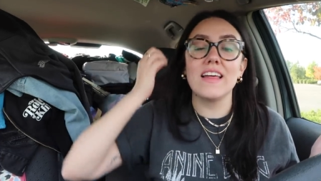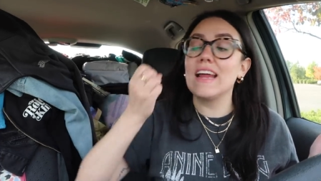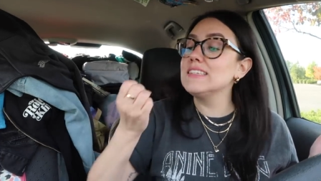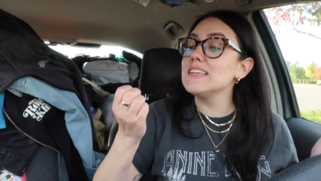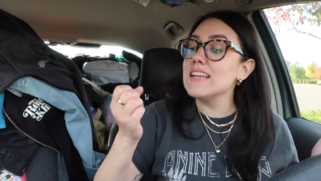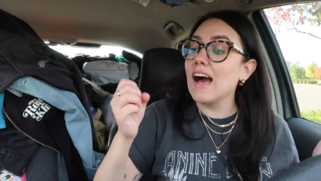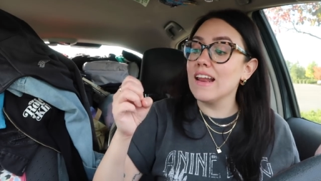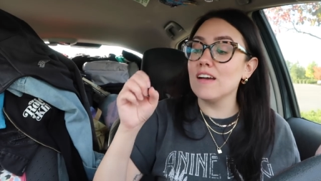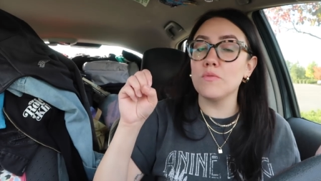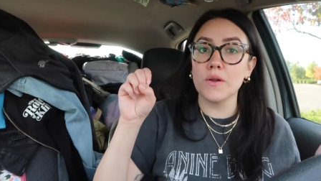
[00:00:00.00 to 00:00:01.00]
and I did not
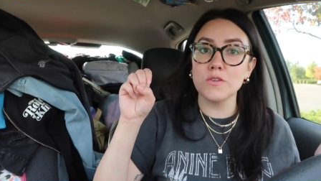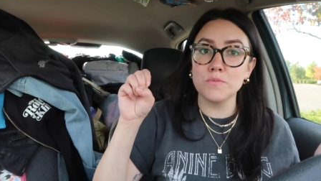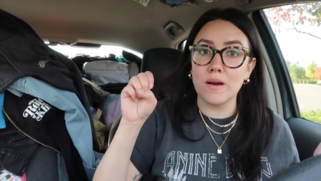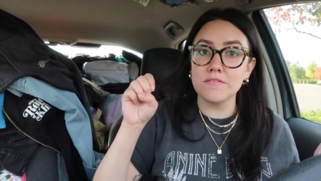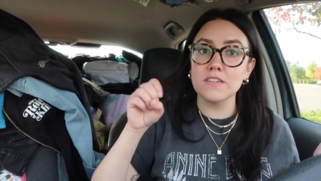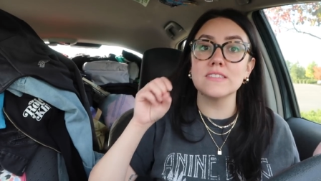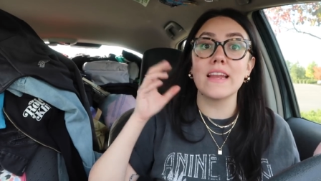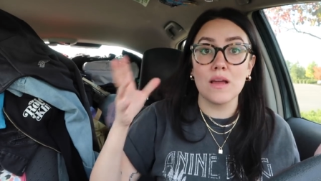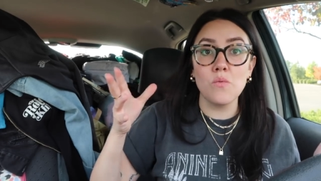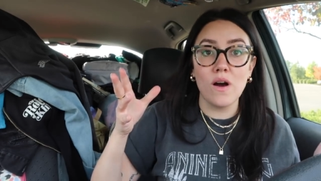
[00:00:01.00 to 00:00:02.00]
have one of those buffers
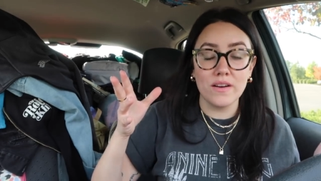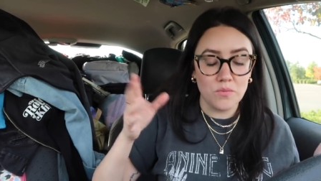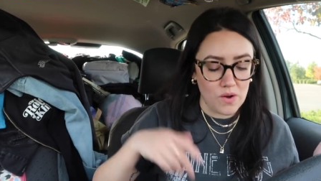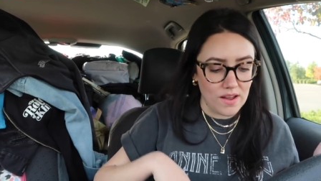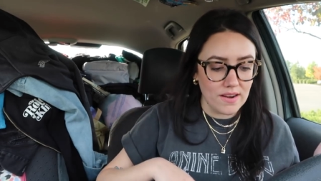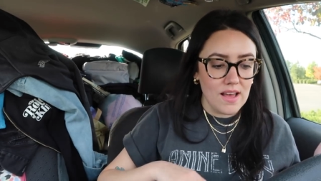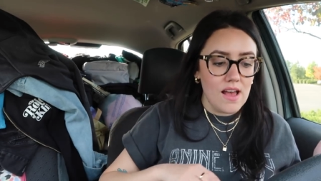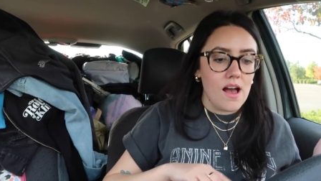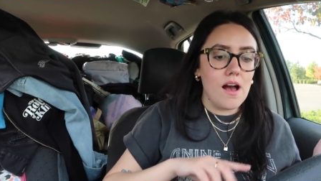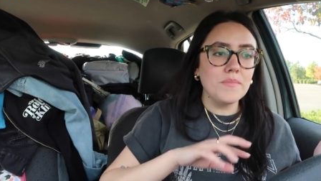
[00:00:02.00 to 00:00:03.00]
and I wanted one.
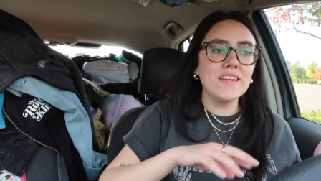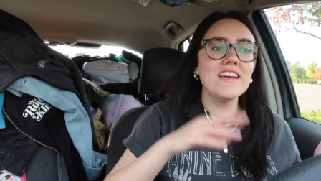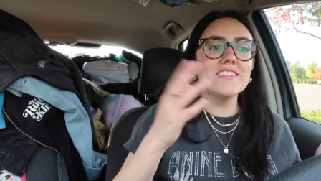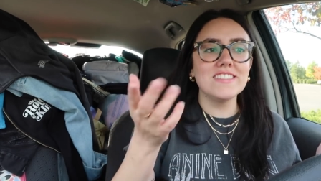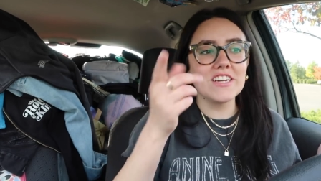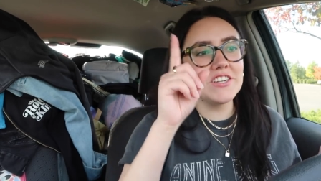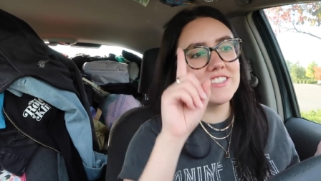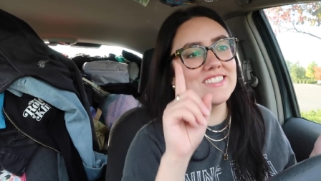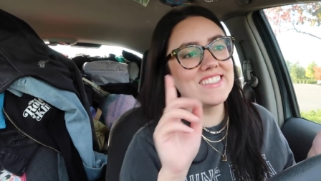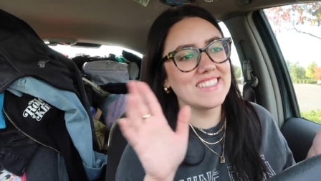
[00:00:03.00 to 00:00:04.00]
The nail
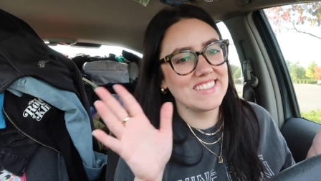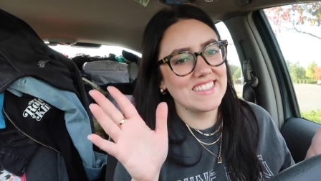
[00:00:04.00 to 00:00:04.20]
stickers,